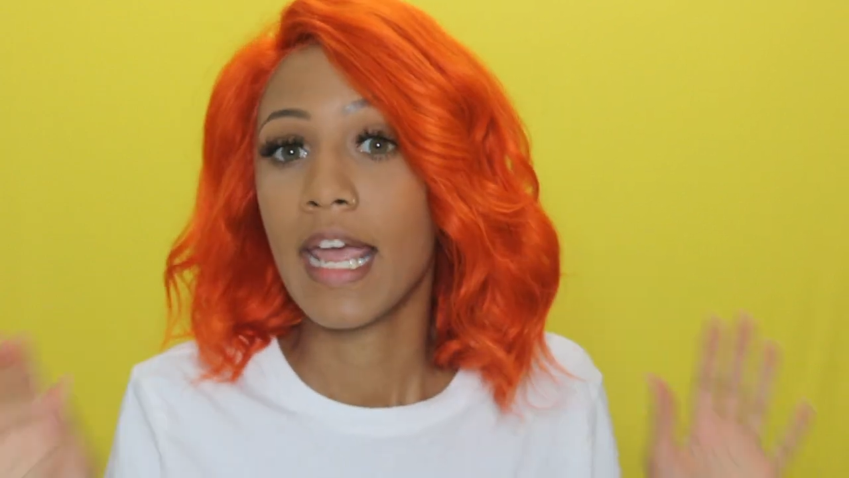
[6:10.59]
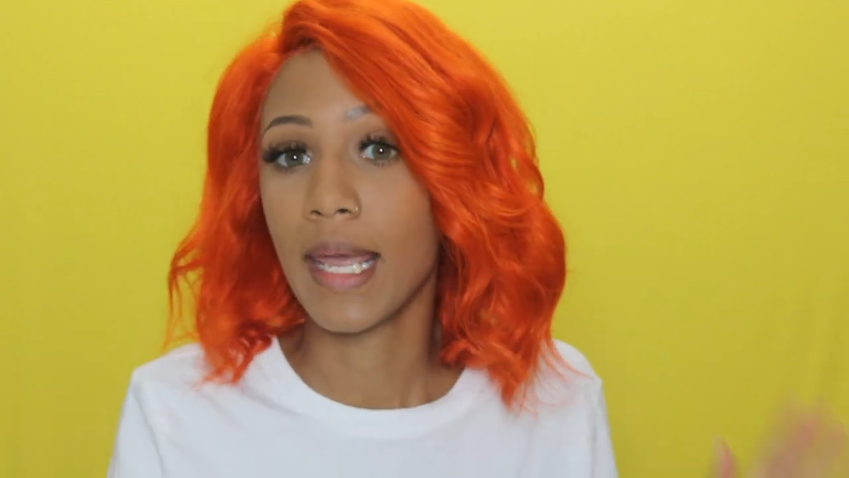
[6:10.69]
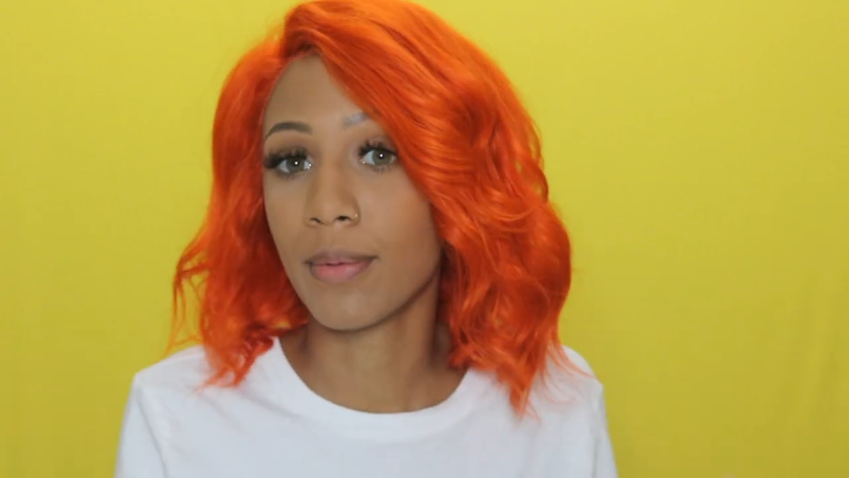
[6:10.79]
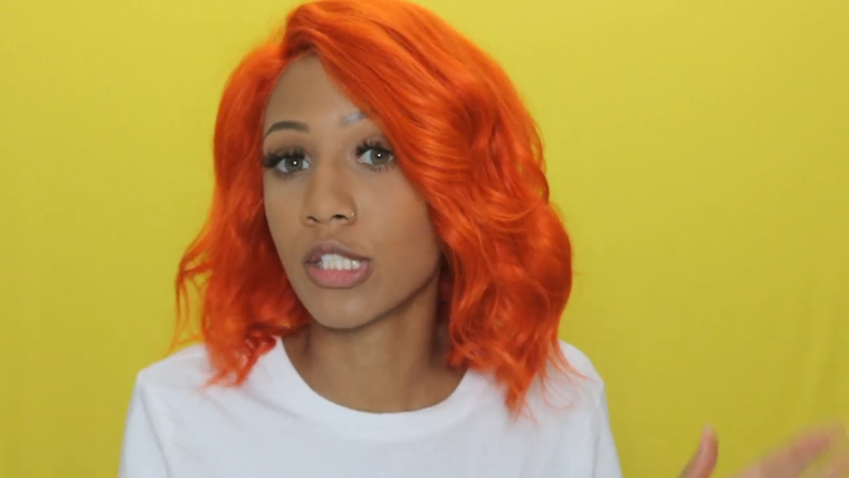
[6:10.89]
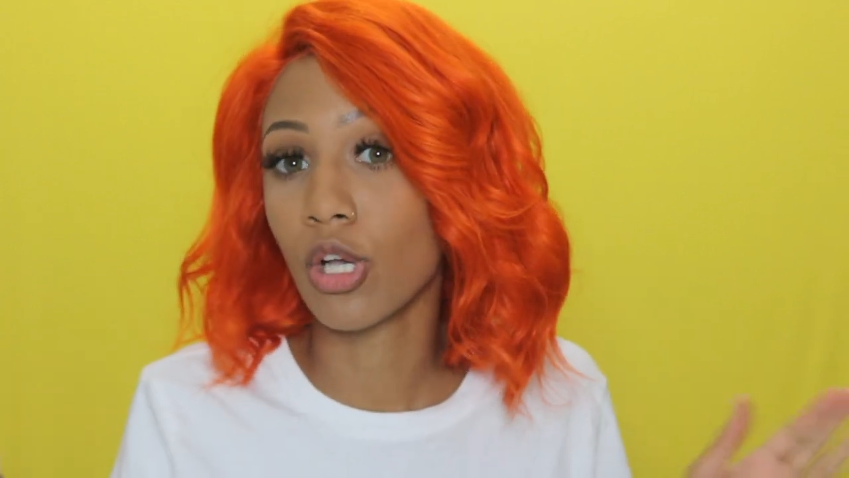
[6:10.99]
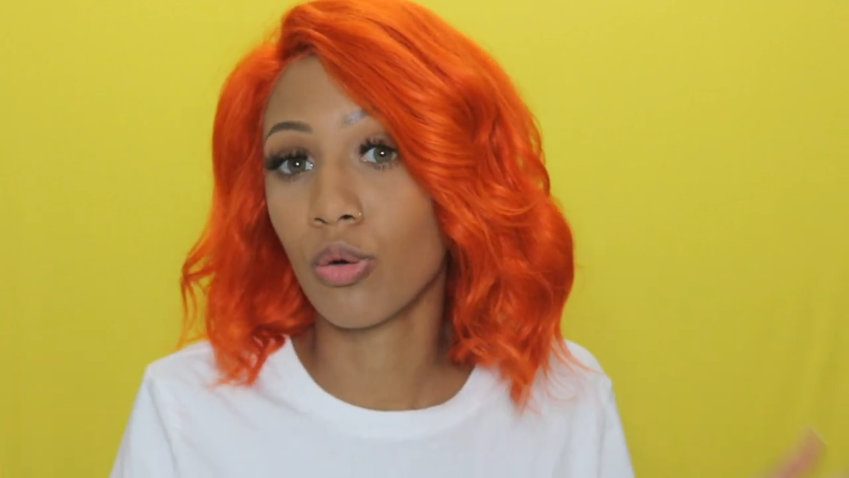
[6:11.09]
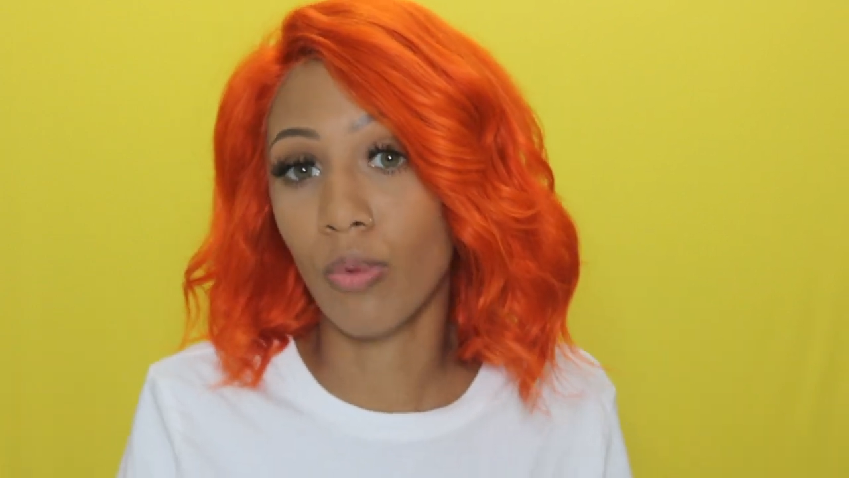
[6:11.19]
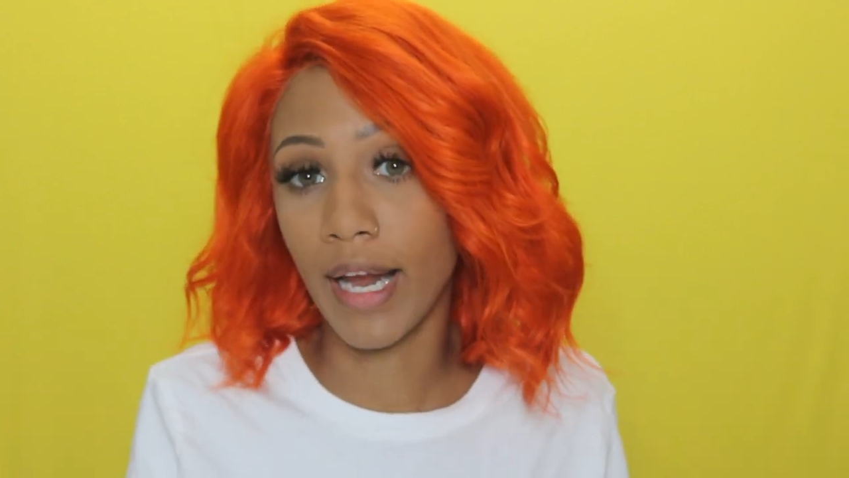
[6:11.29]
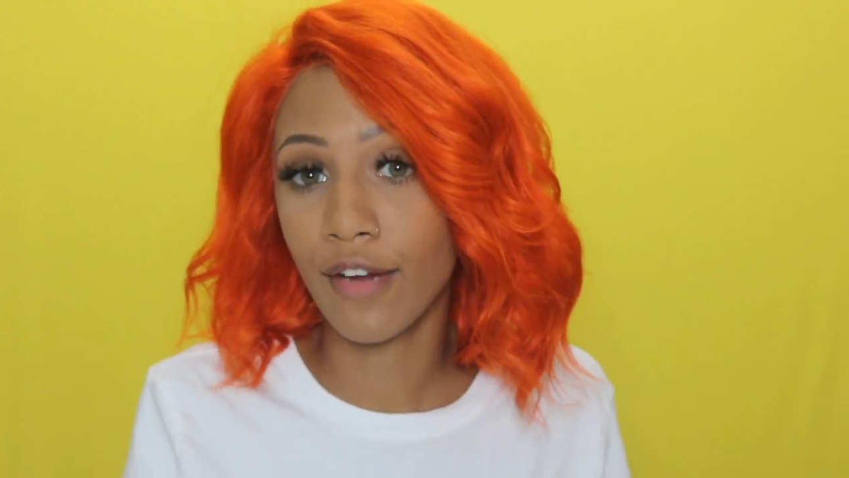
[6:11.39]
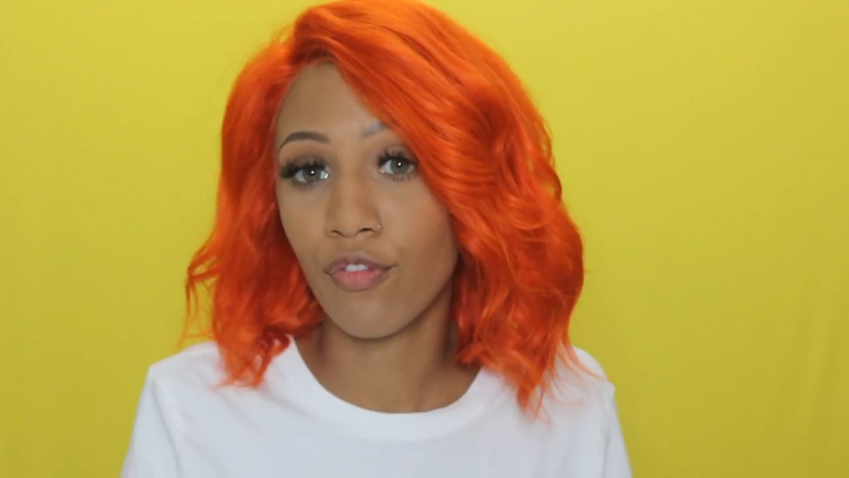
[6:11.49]
It was
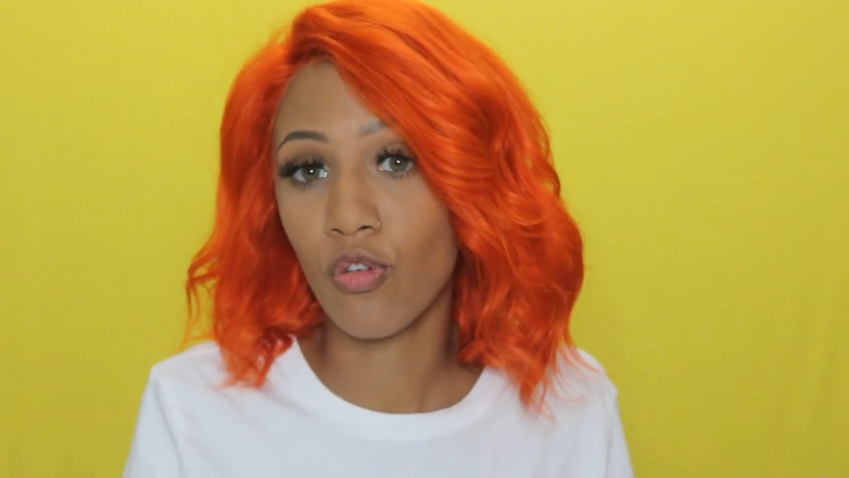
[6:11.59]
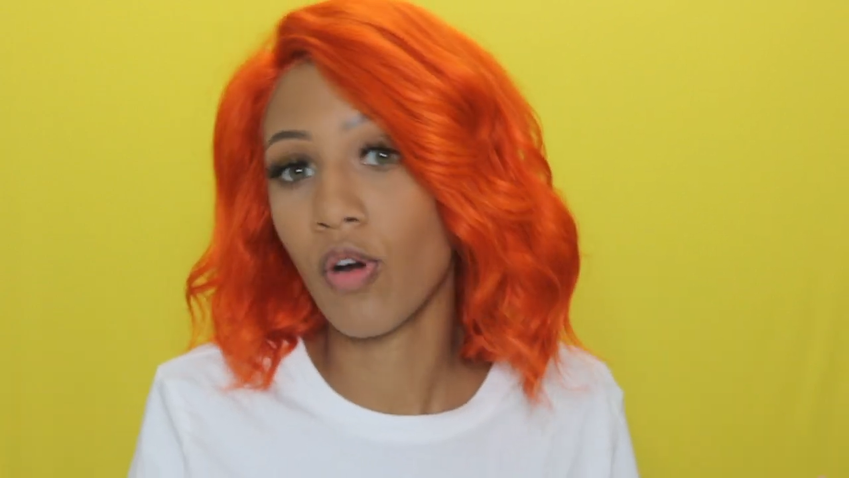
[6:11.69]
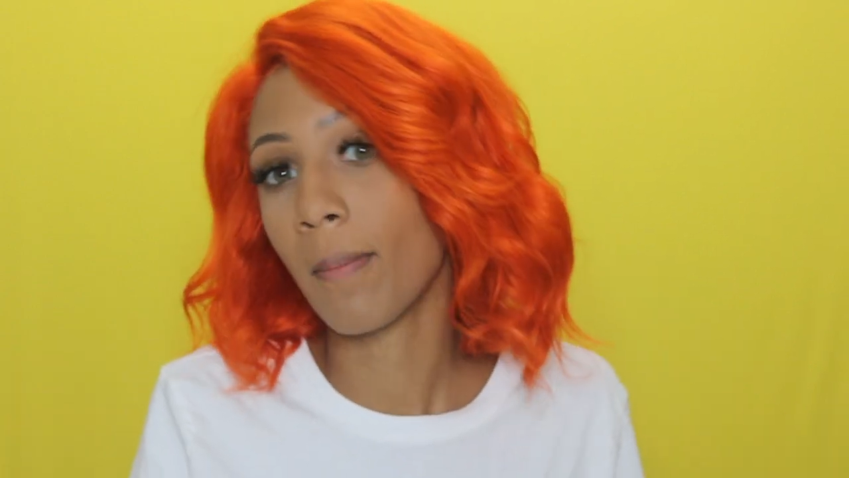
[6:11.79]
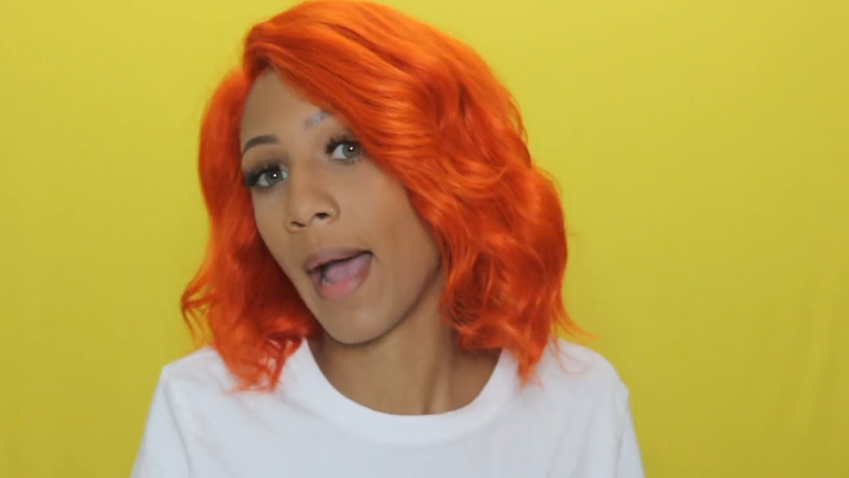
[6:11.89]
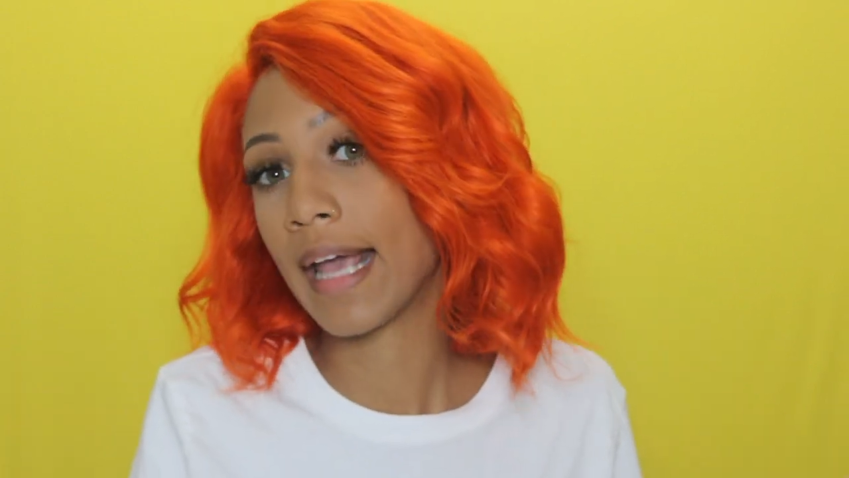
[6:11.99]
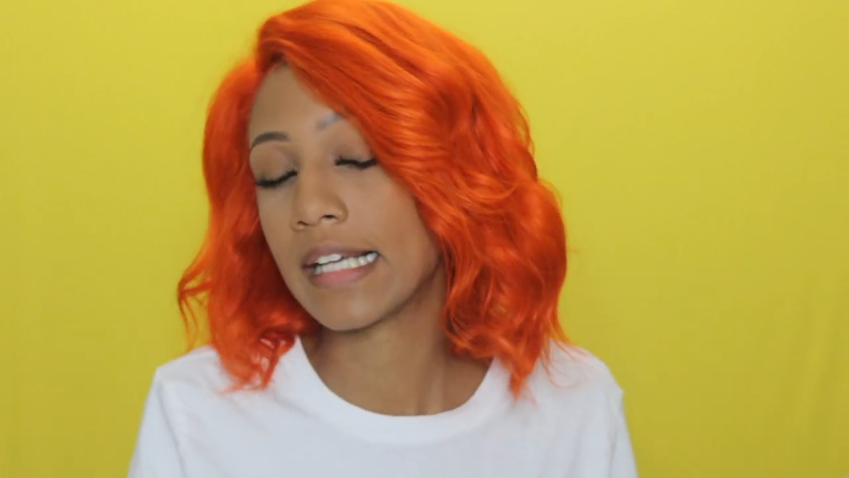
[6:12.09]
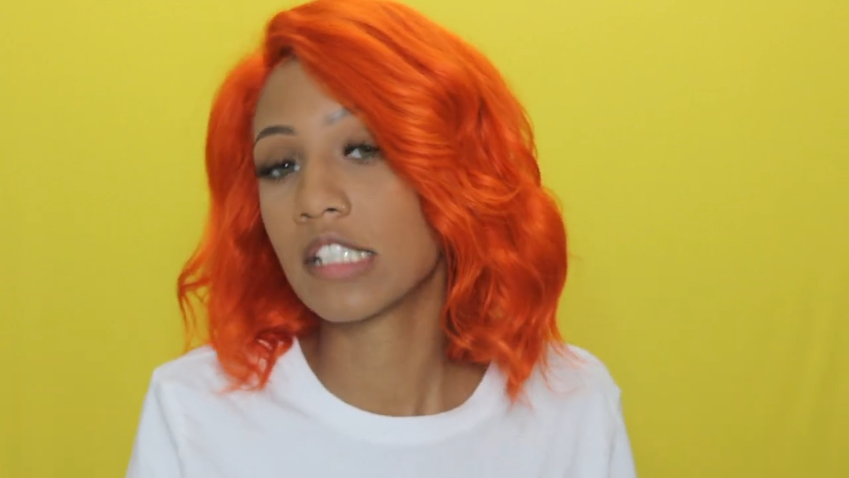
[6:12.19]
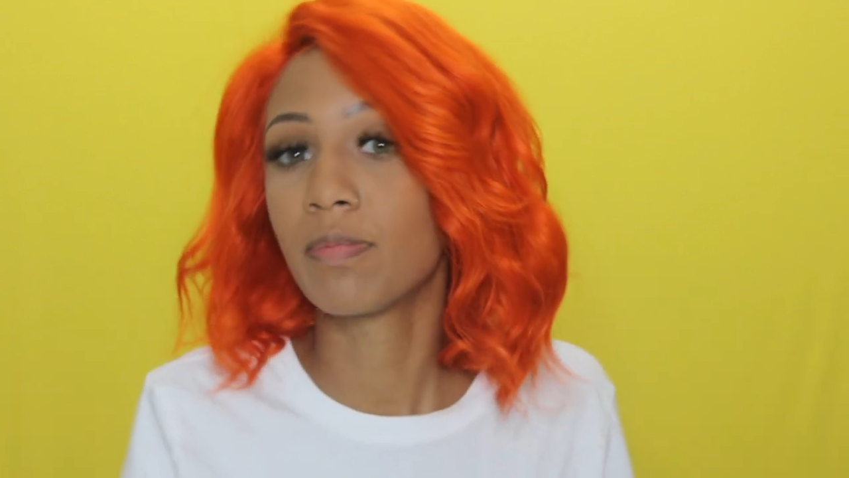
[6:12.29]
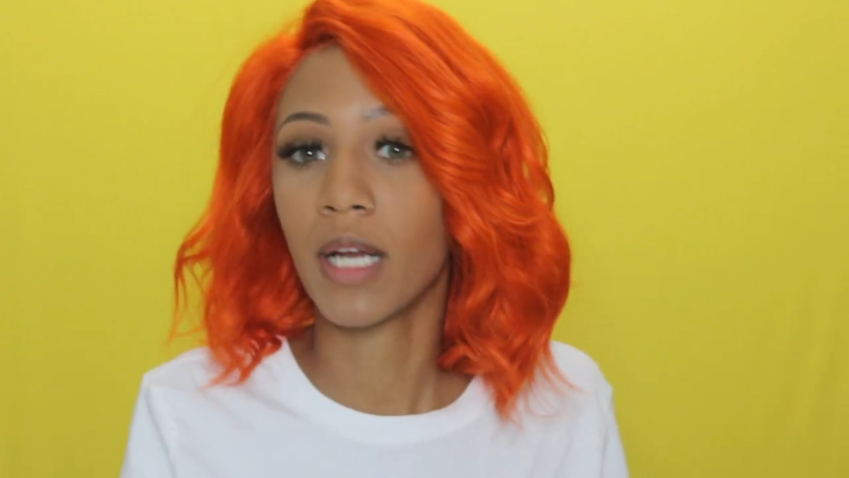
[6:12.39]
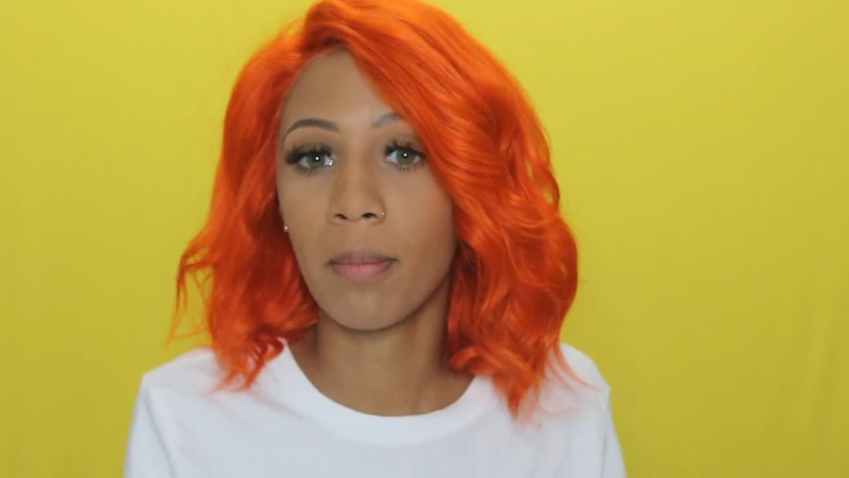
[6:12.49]
great for my
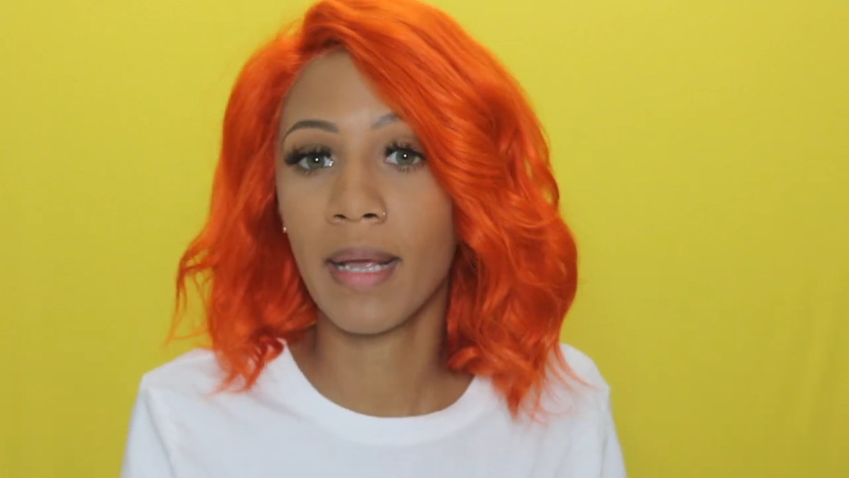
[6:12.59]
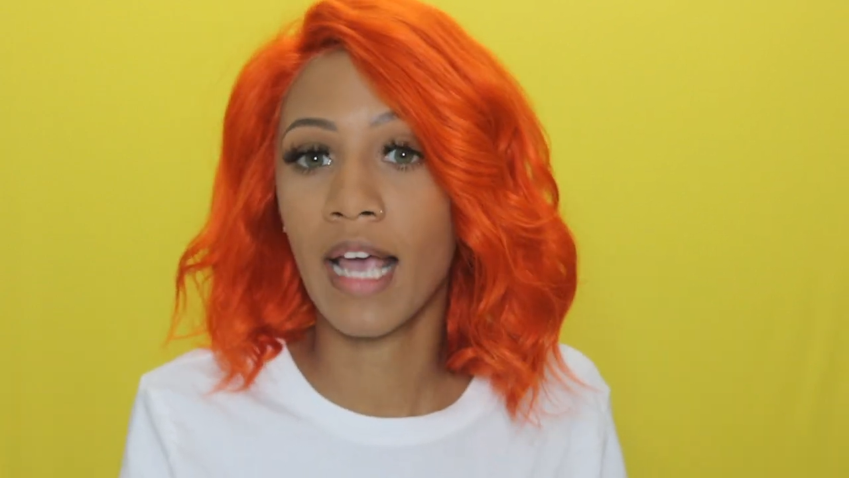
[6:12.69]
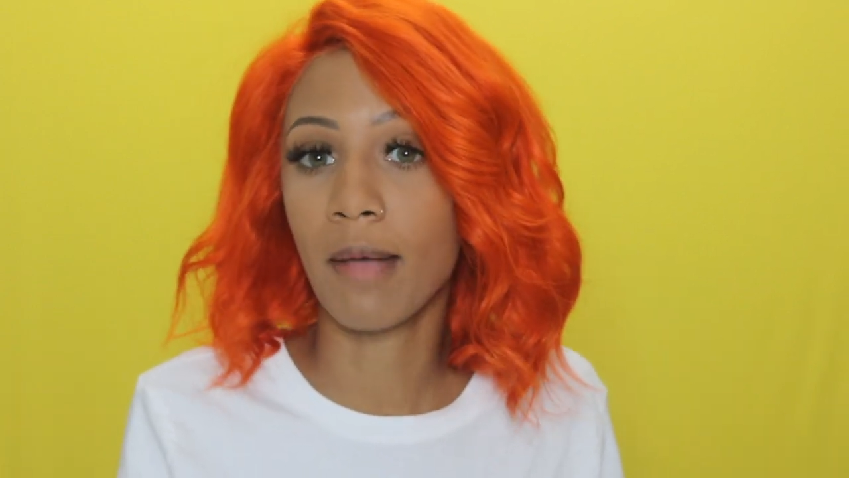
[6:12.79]
experiment.